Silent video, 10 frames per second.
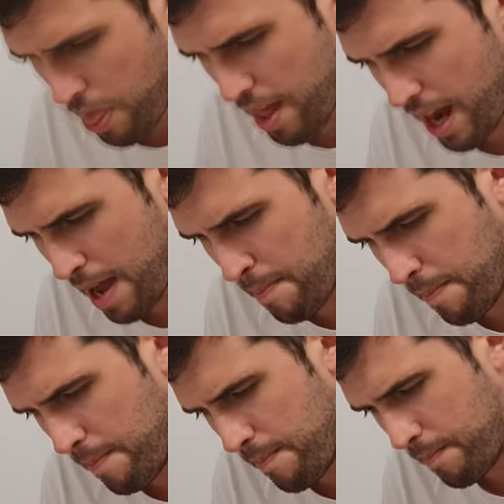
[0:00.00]
the lamp.
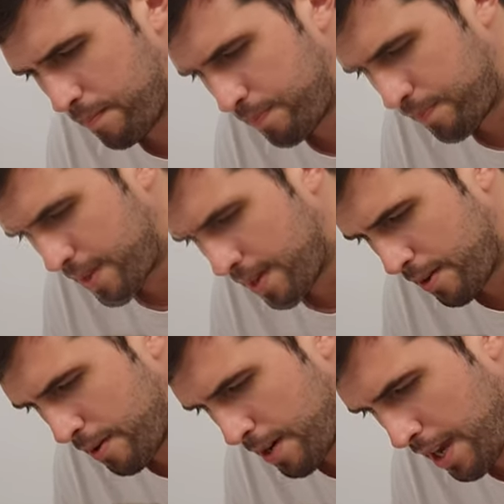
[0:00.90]

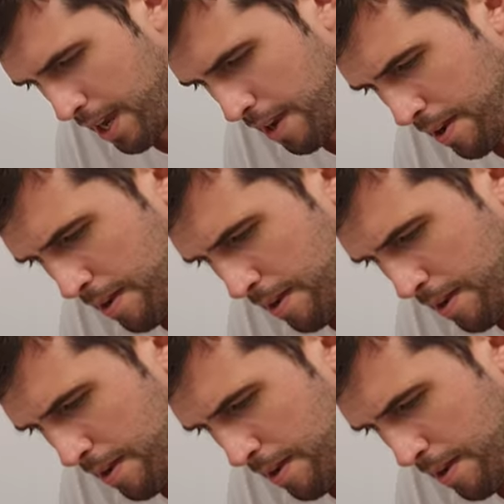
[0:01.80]
Okay.